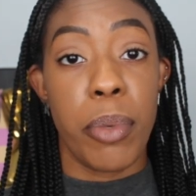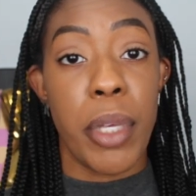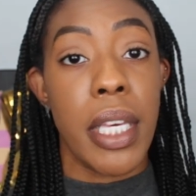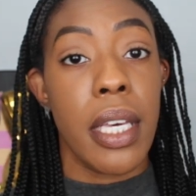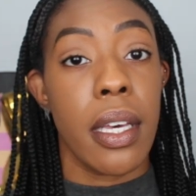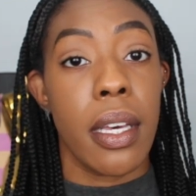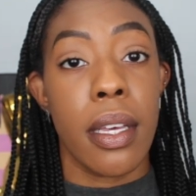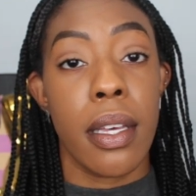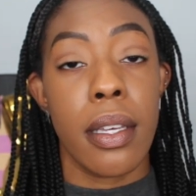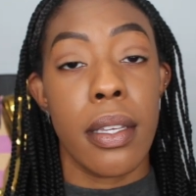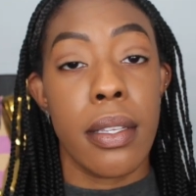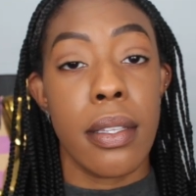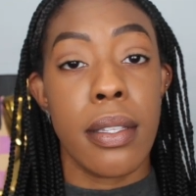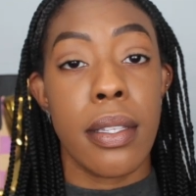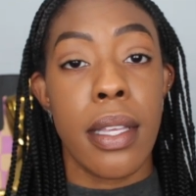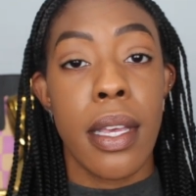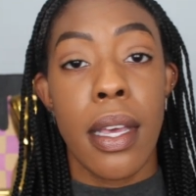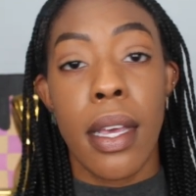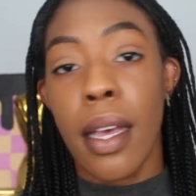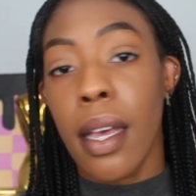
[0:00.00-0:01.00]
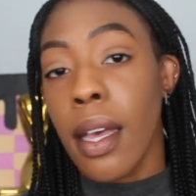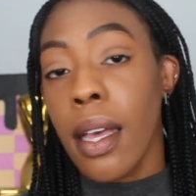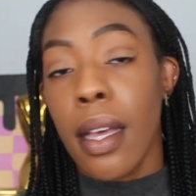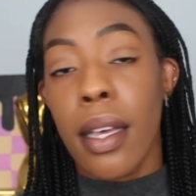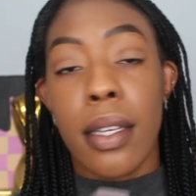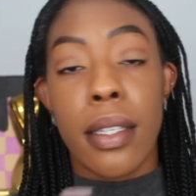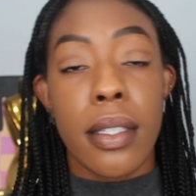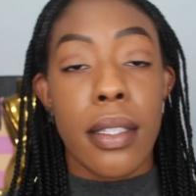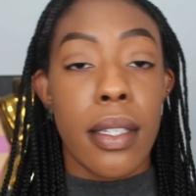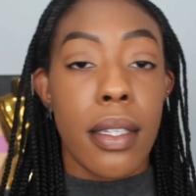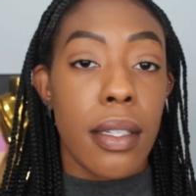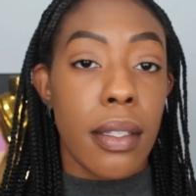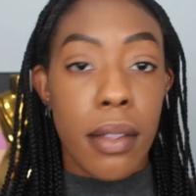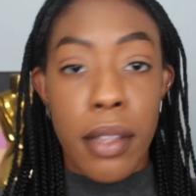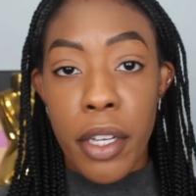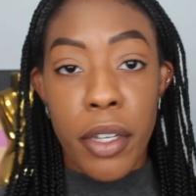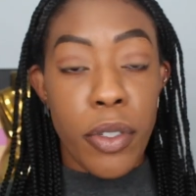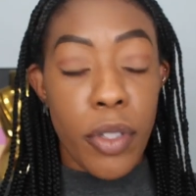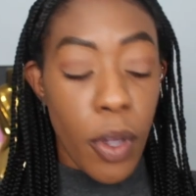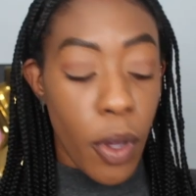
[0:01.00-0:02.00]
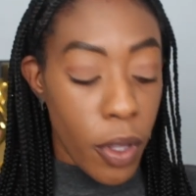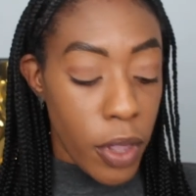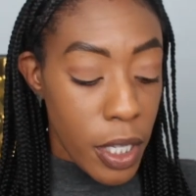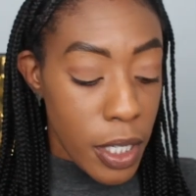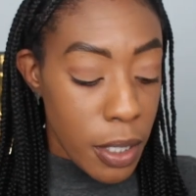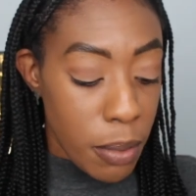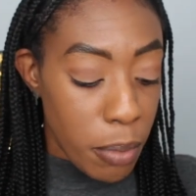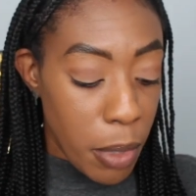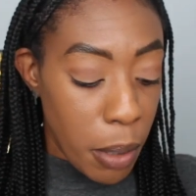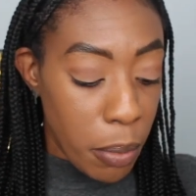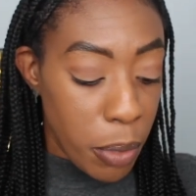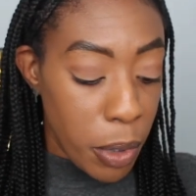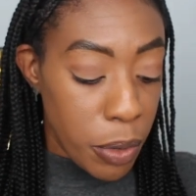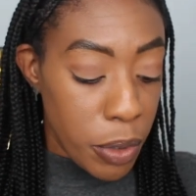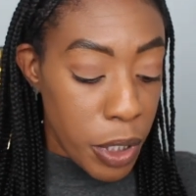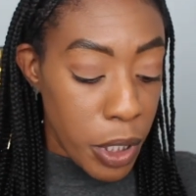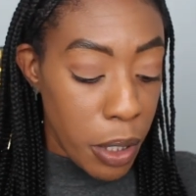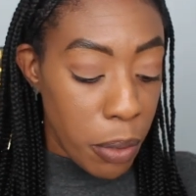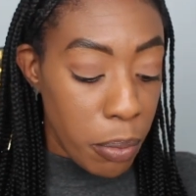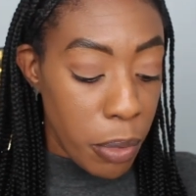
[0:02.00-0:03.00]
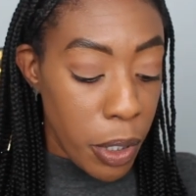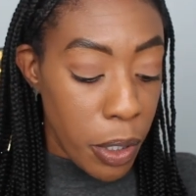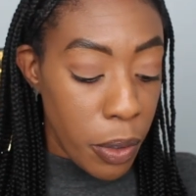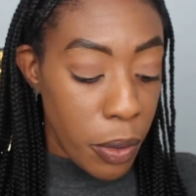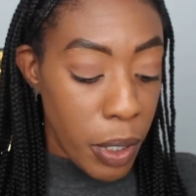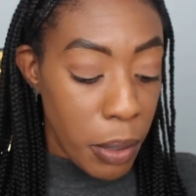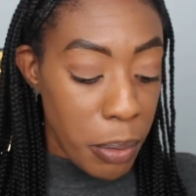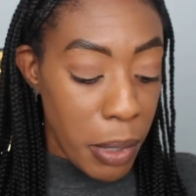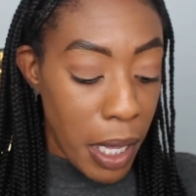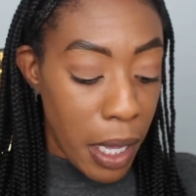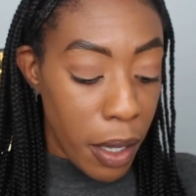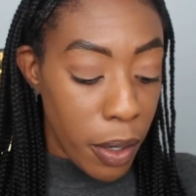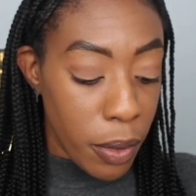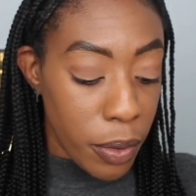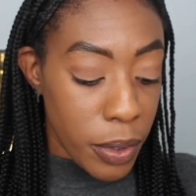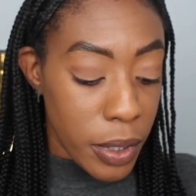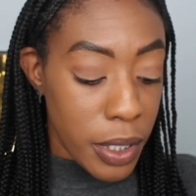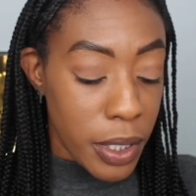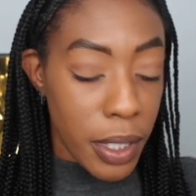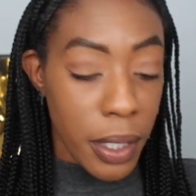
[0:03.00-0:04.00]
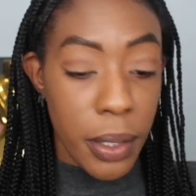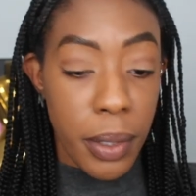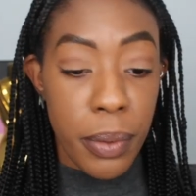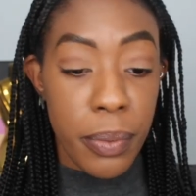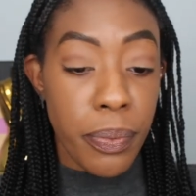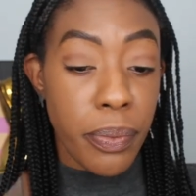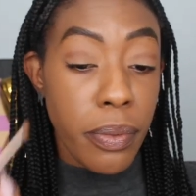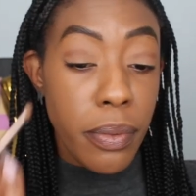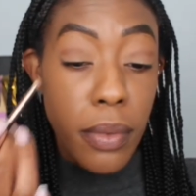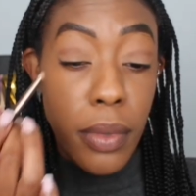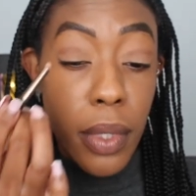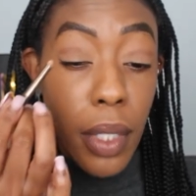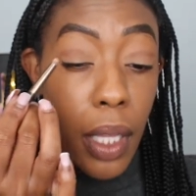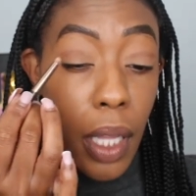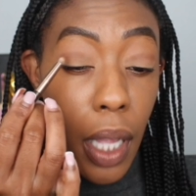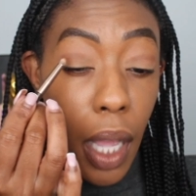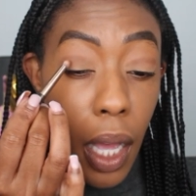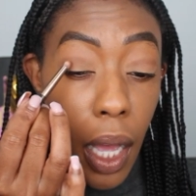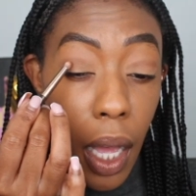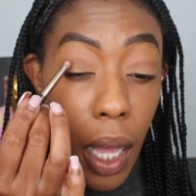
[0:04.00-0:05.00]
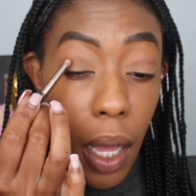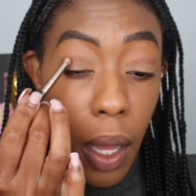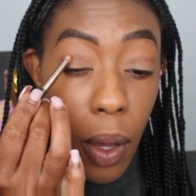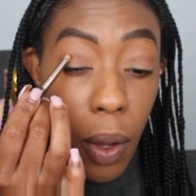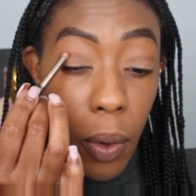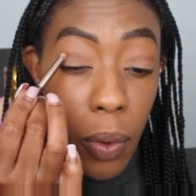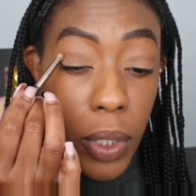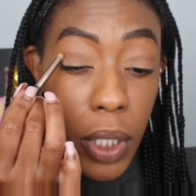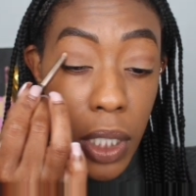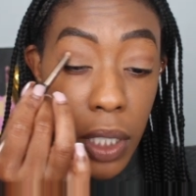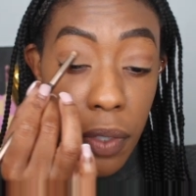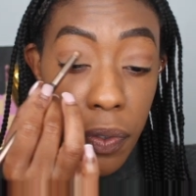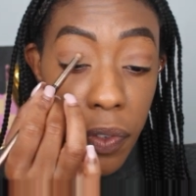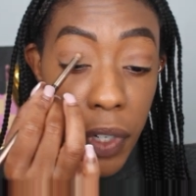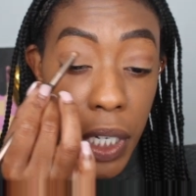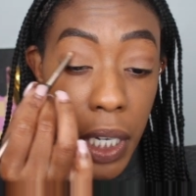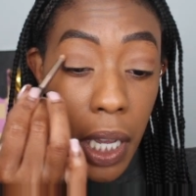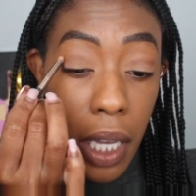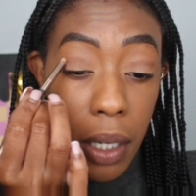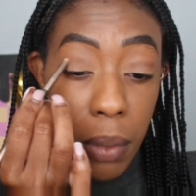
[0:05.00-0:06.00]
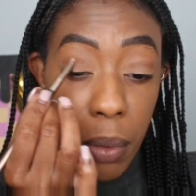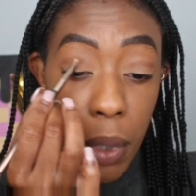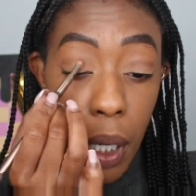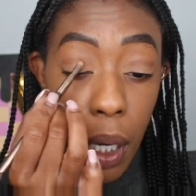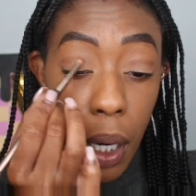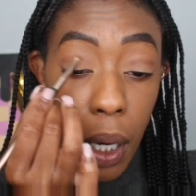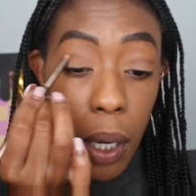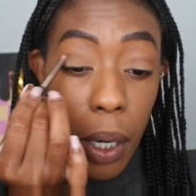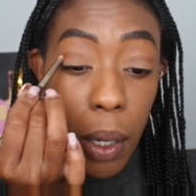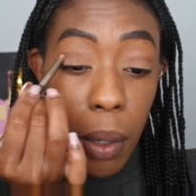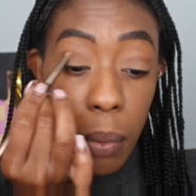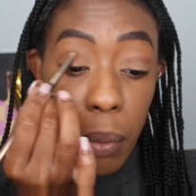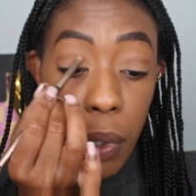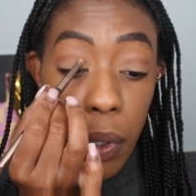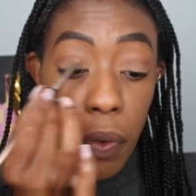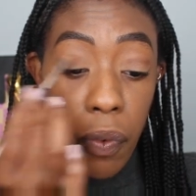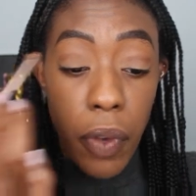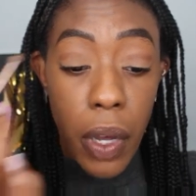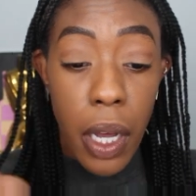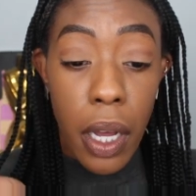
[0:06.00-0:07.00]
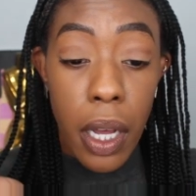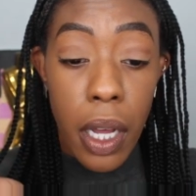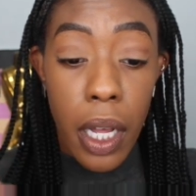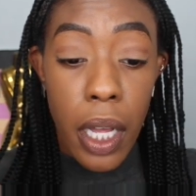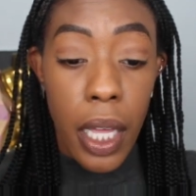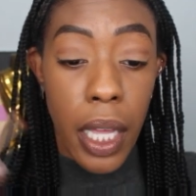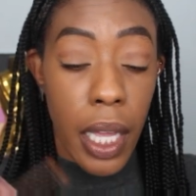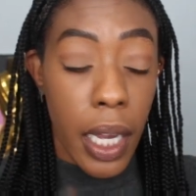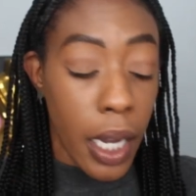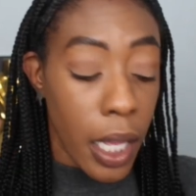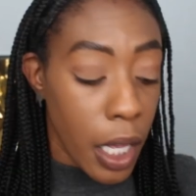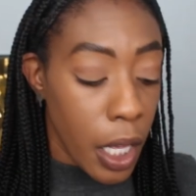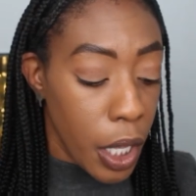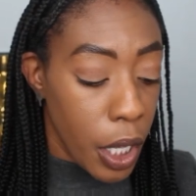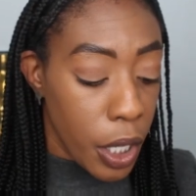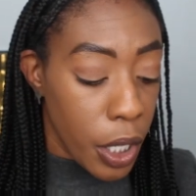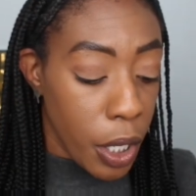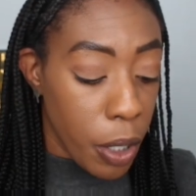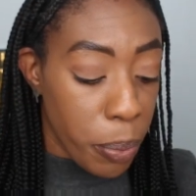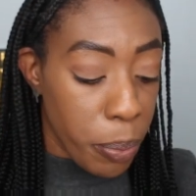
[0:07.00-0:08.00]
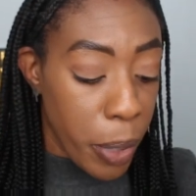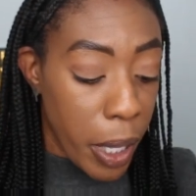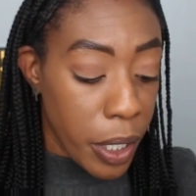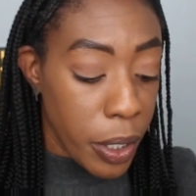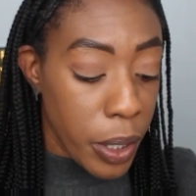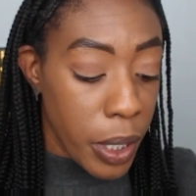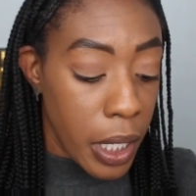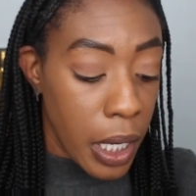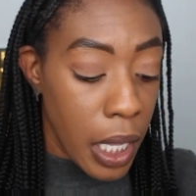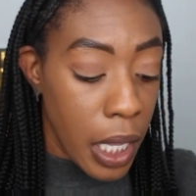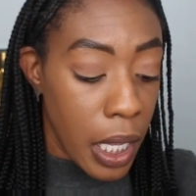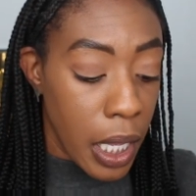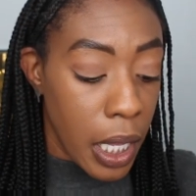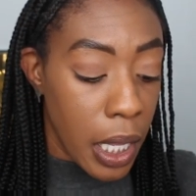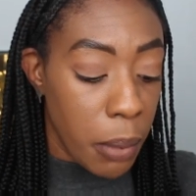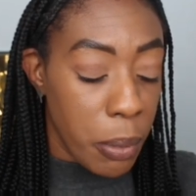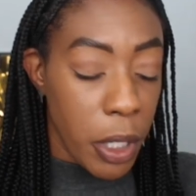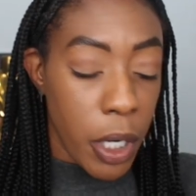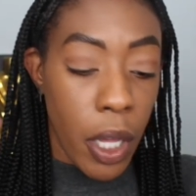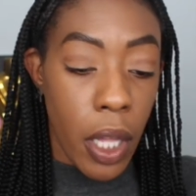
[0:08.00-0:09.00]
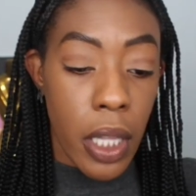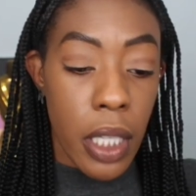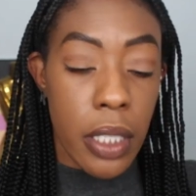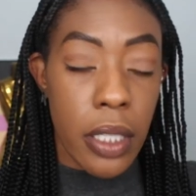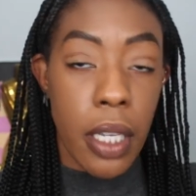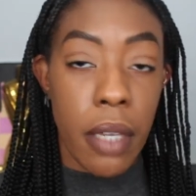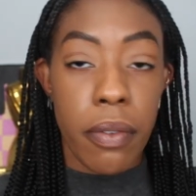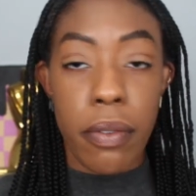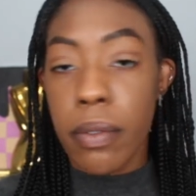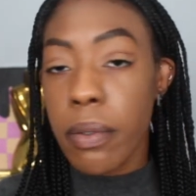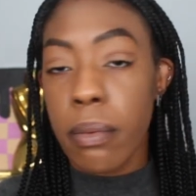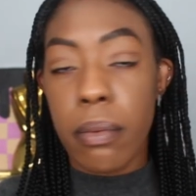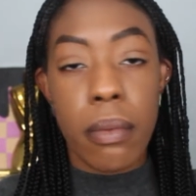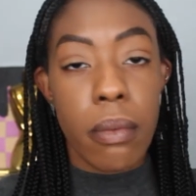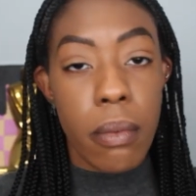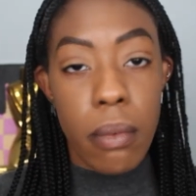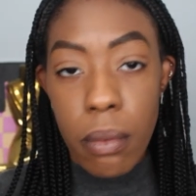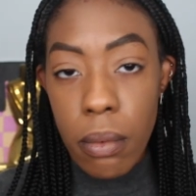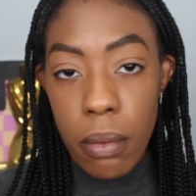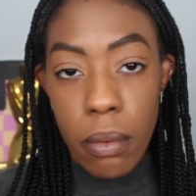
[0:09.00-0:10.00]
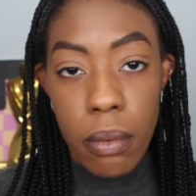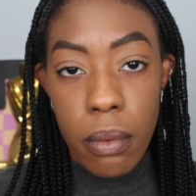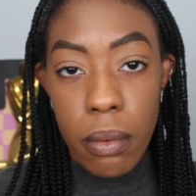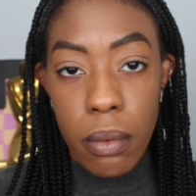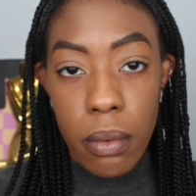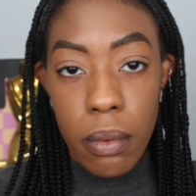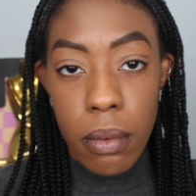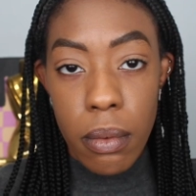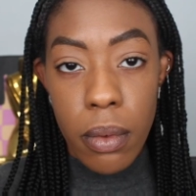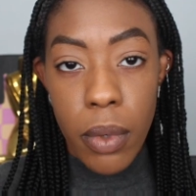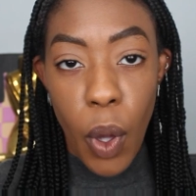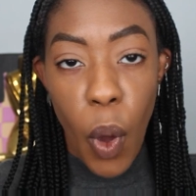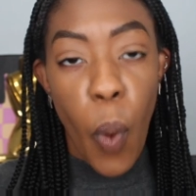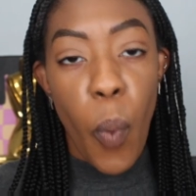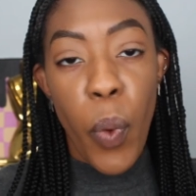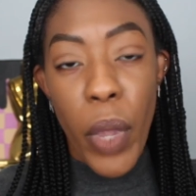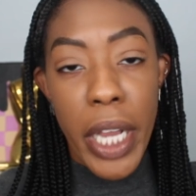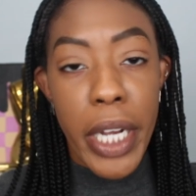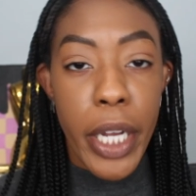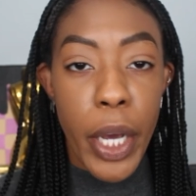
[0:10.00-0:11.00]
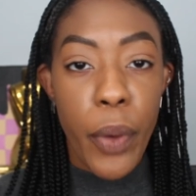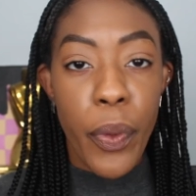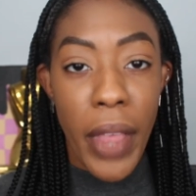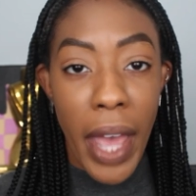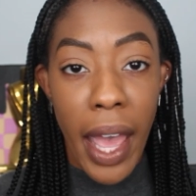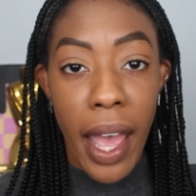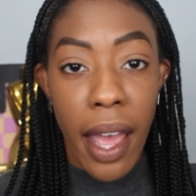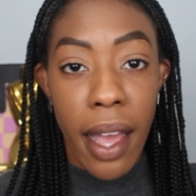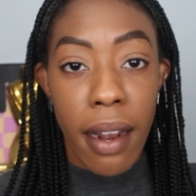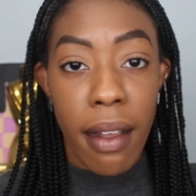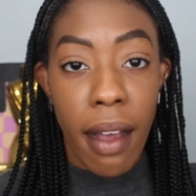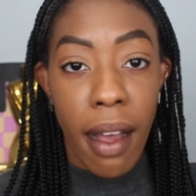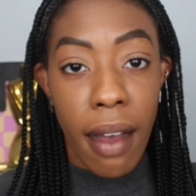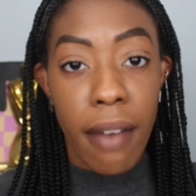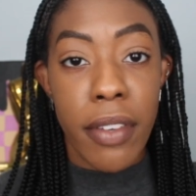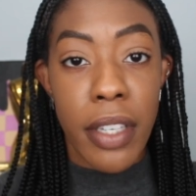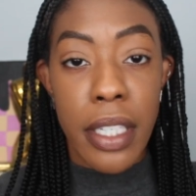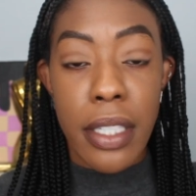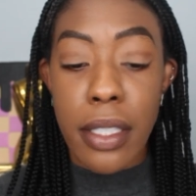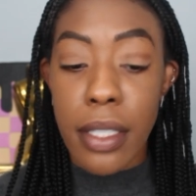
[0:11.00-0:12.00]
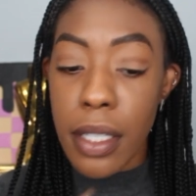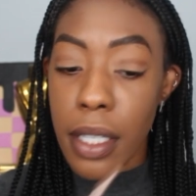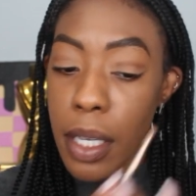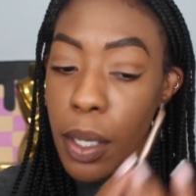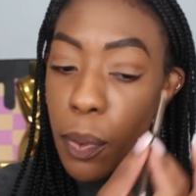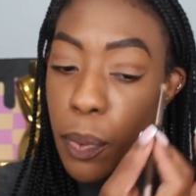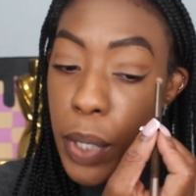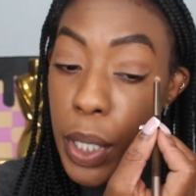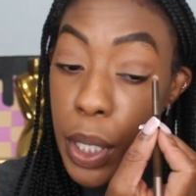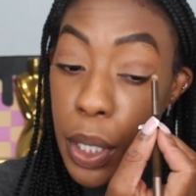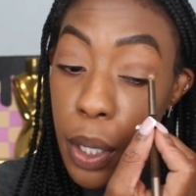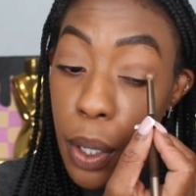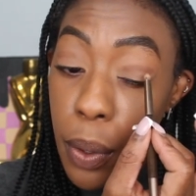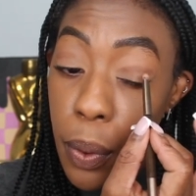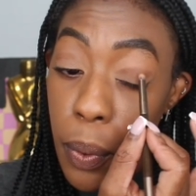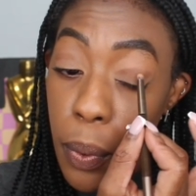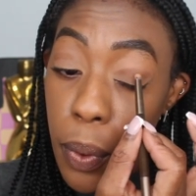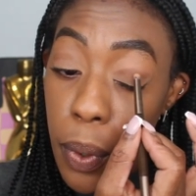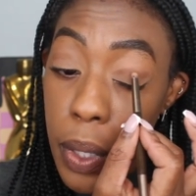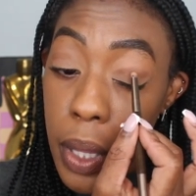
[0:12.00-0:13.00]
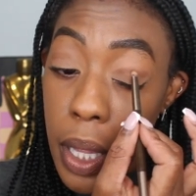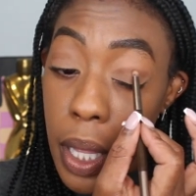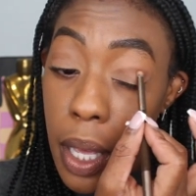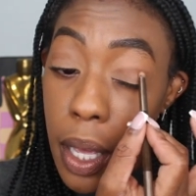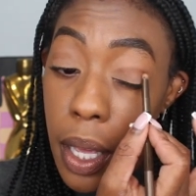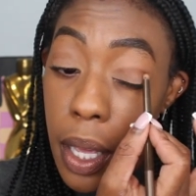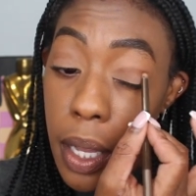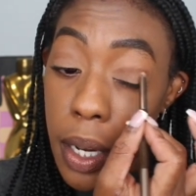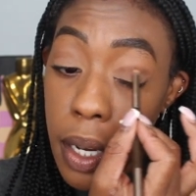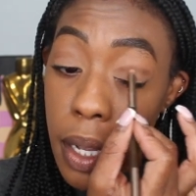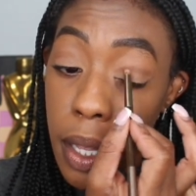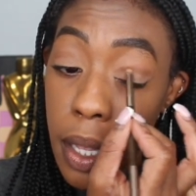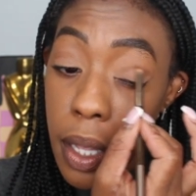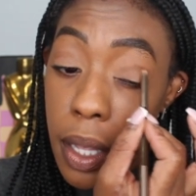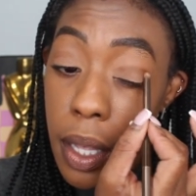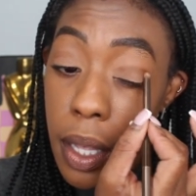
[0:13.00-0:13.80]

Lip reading: because there's all this mumbo jumbo about, oh, just forget him, girl, move on, you're better than him, and all this stuff. We know that, obviously, we know that,